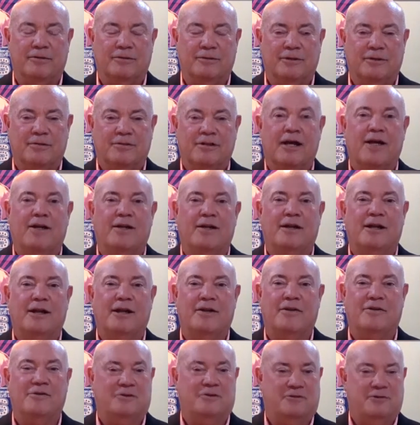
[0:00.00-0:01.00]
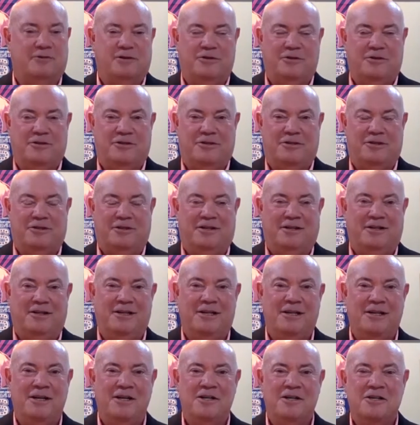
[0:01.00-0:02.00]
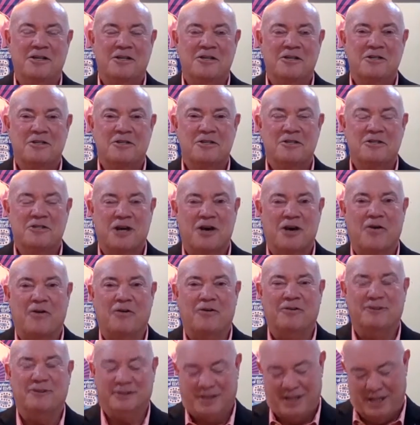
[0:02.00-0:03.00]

And, and so,